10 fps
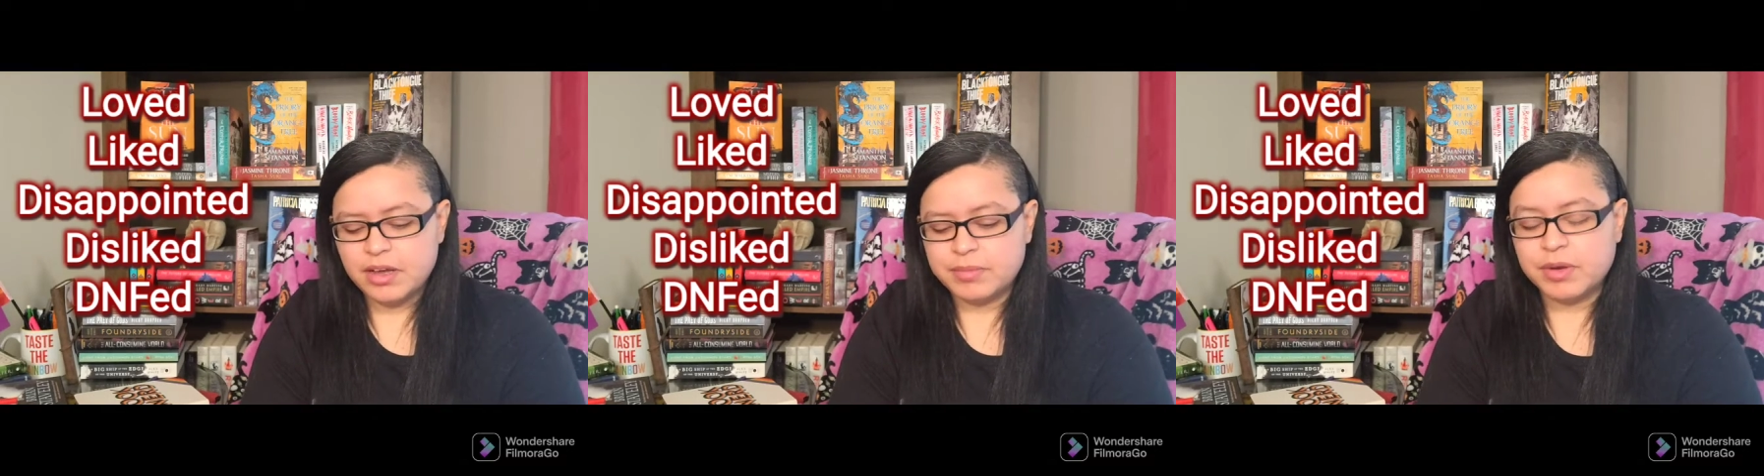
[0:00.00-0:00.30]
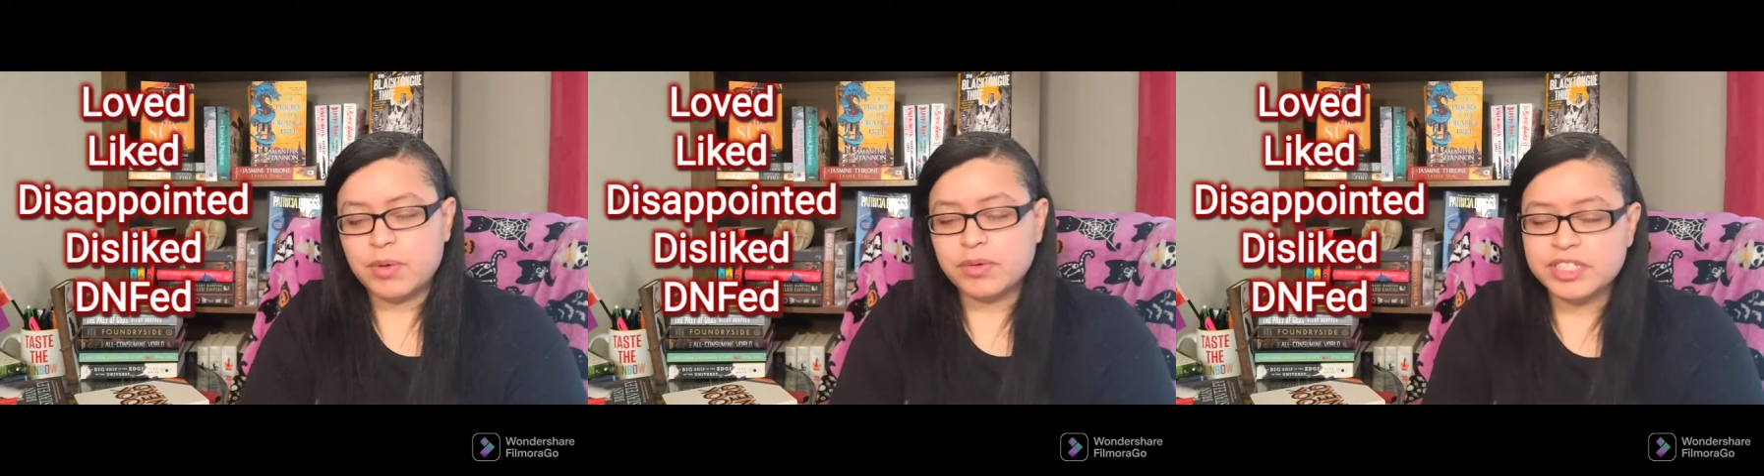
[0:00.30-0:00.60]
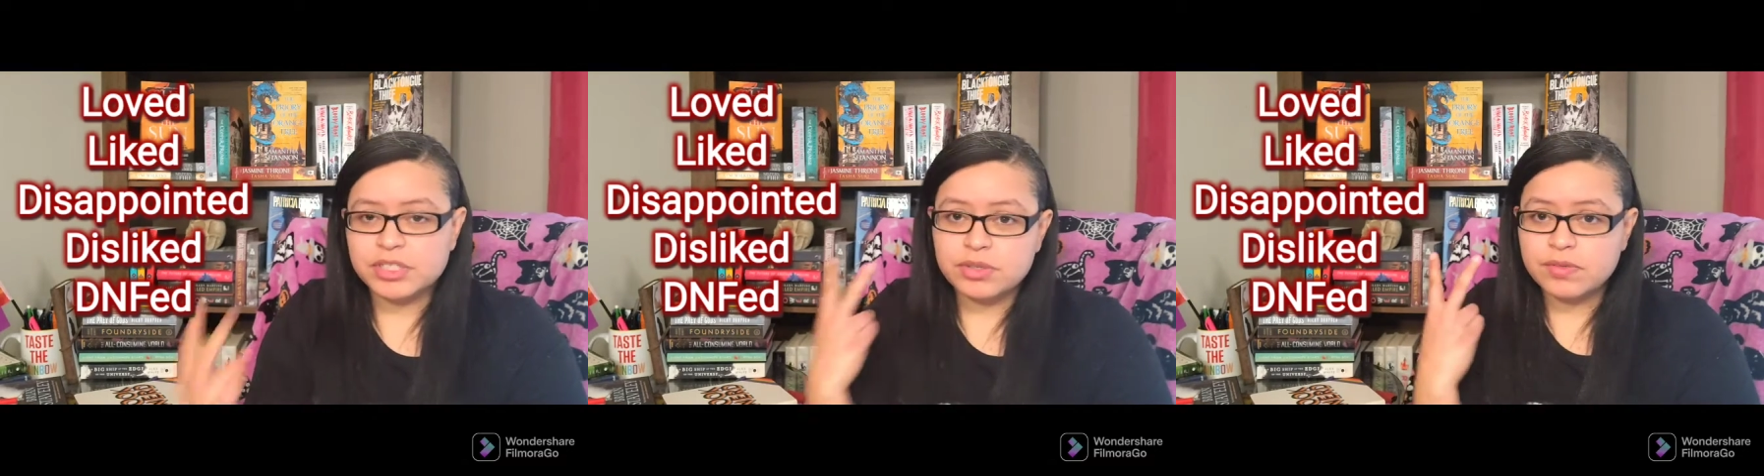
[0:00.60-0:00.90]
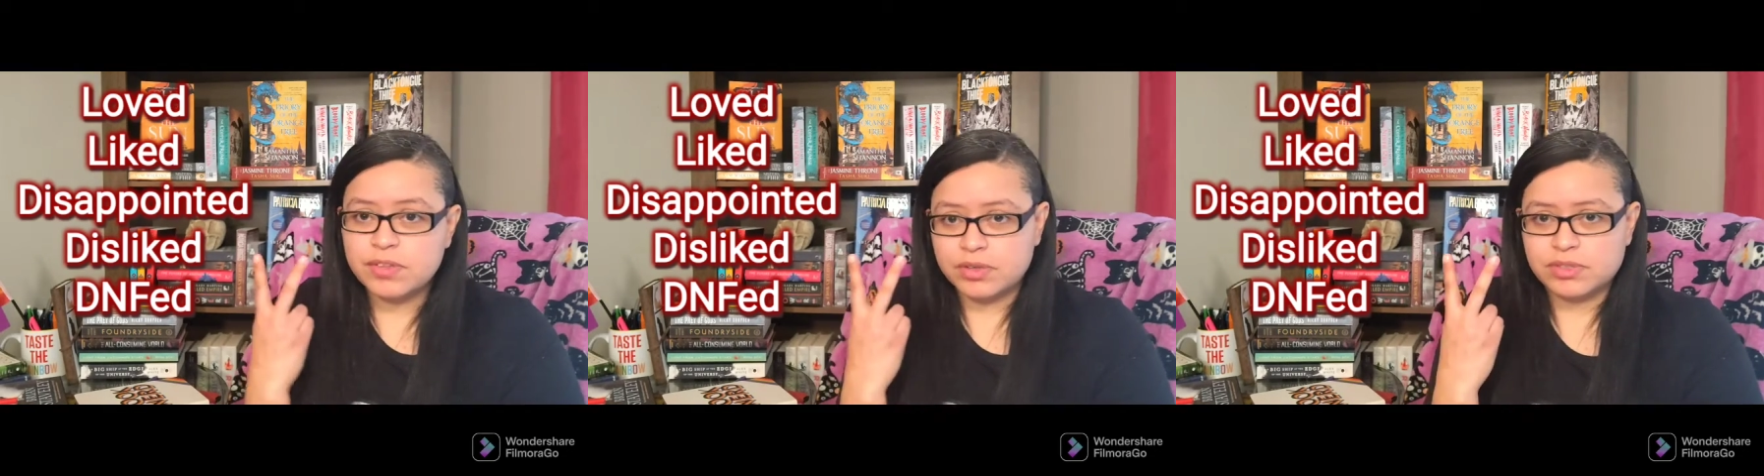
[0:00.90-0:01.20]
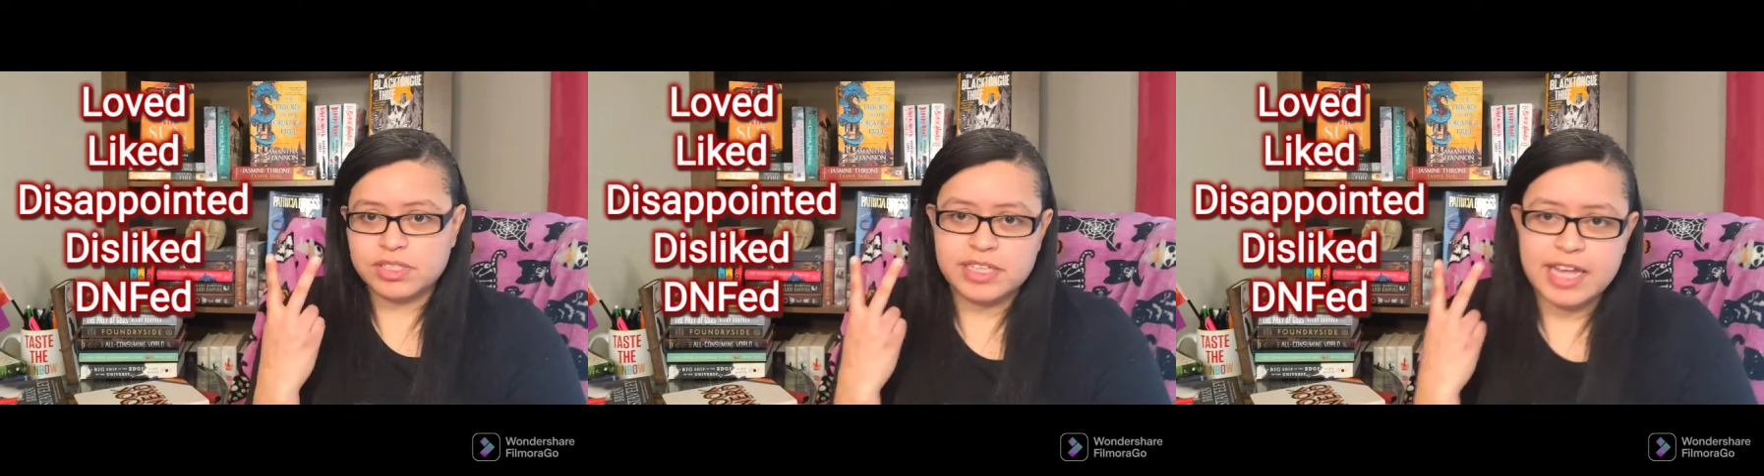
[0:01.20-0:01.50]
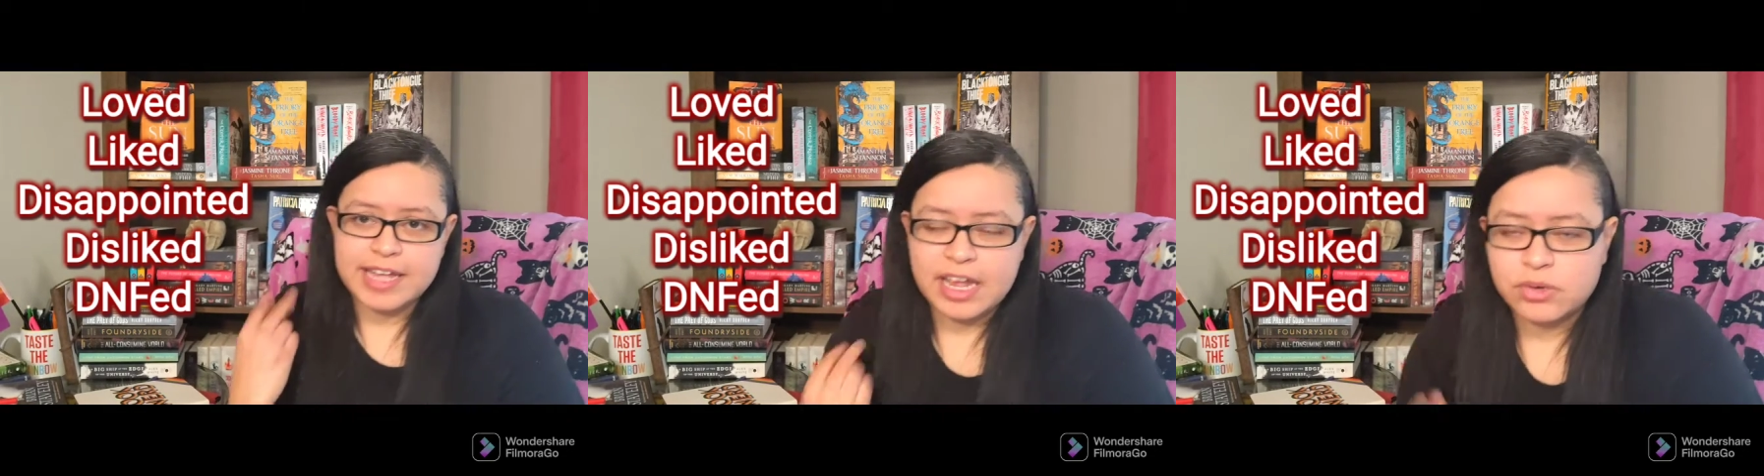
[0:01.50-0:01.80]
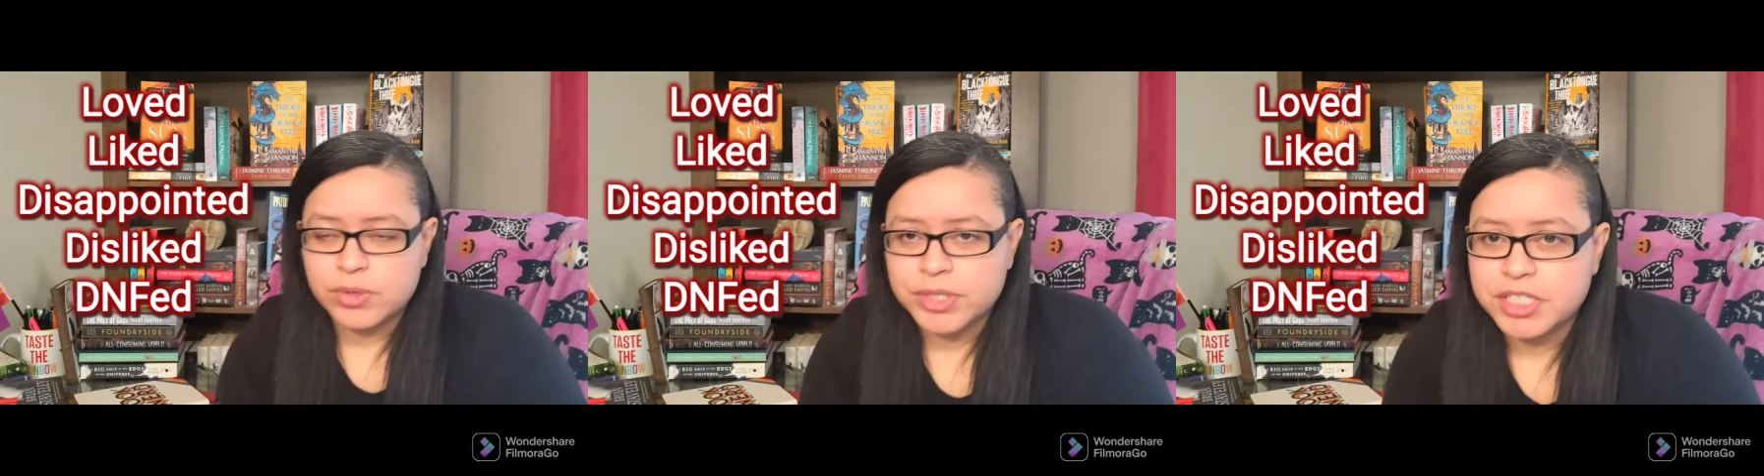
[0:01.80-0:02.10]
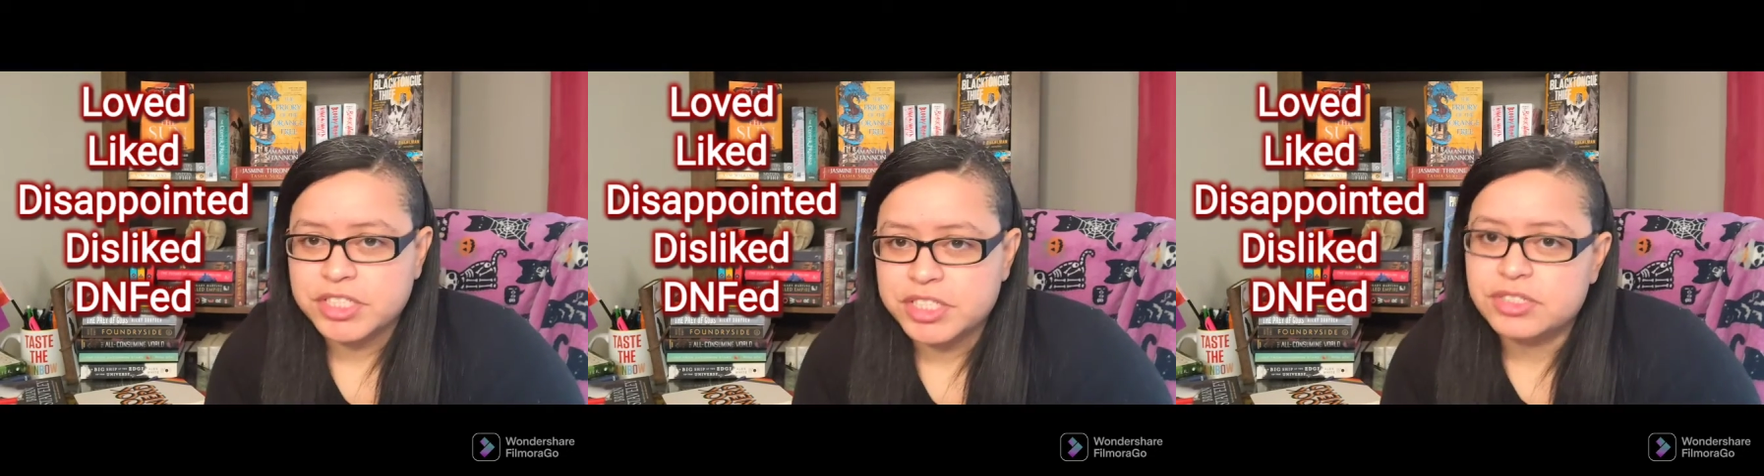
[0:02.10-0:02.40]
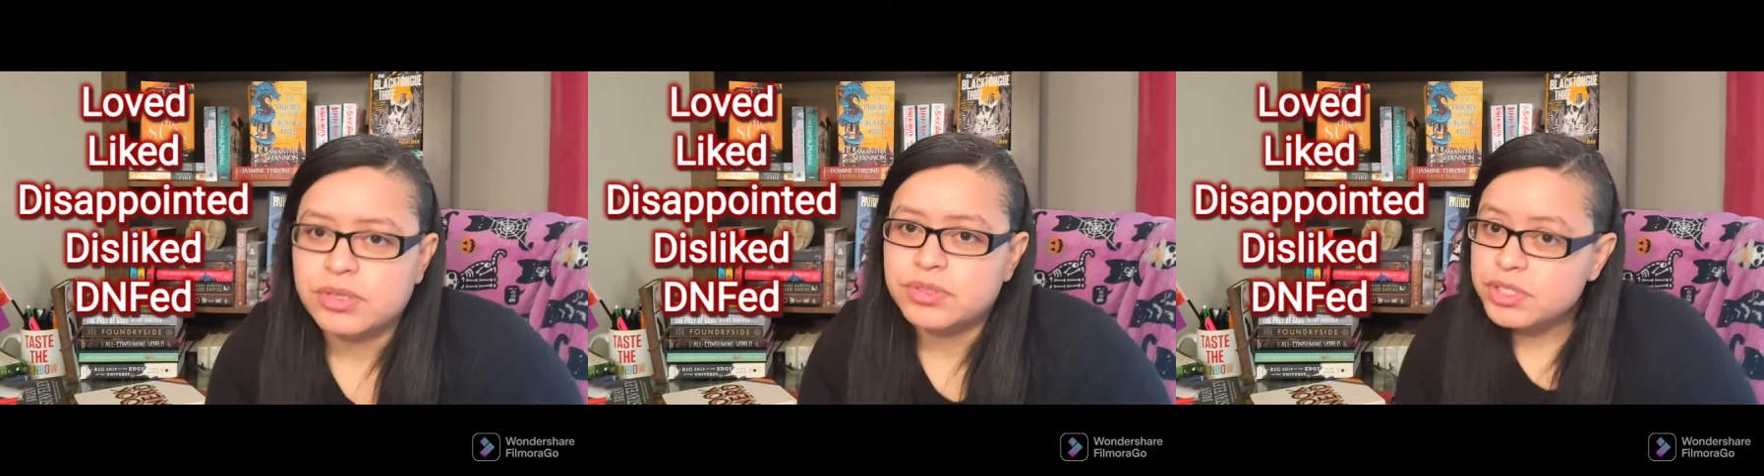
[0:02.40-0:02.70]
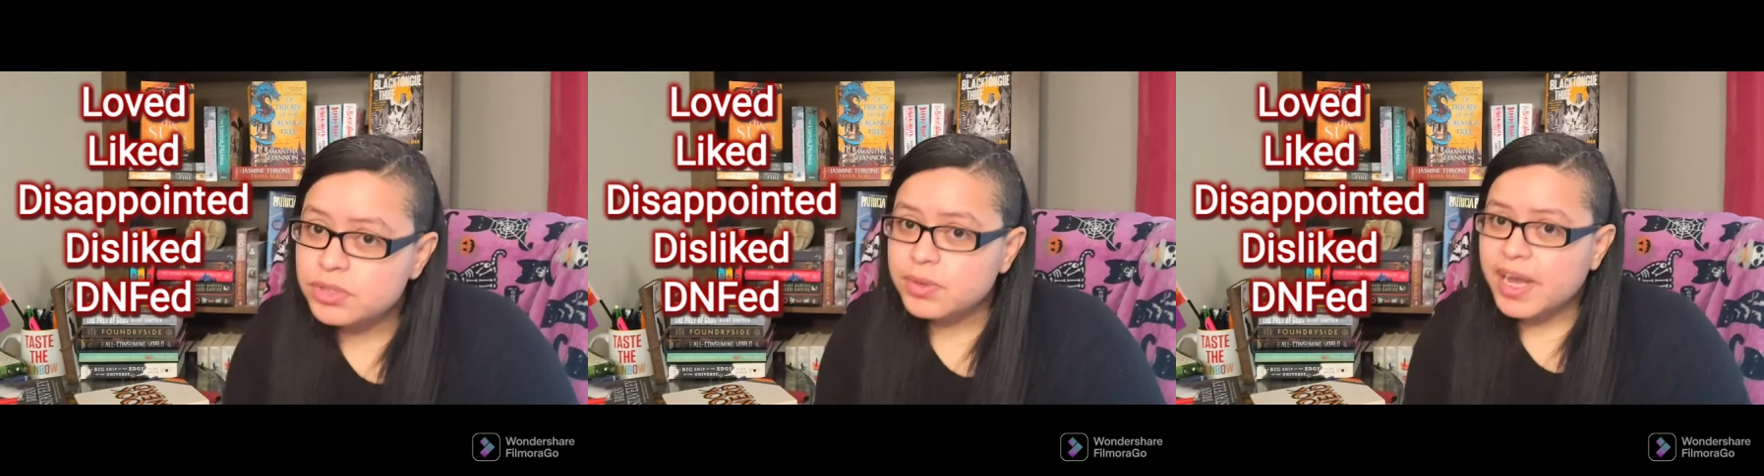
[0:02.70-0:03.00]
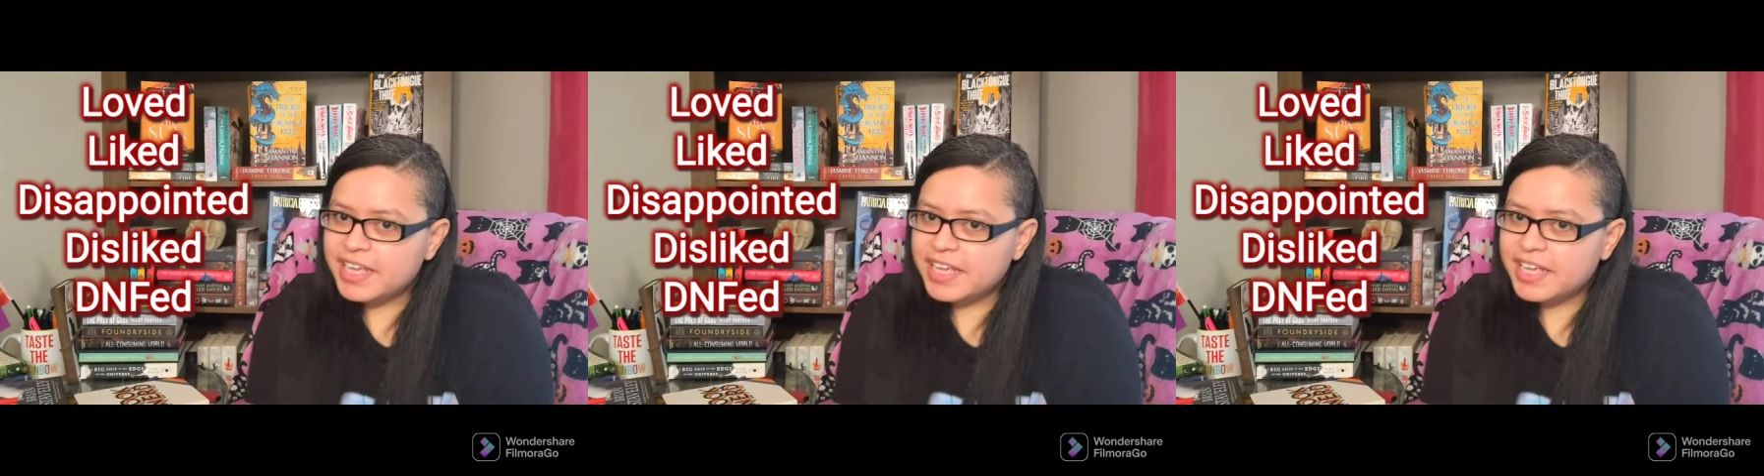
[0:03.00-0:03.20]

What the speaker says: There were only 2 of those in that category this year. So 2 out of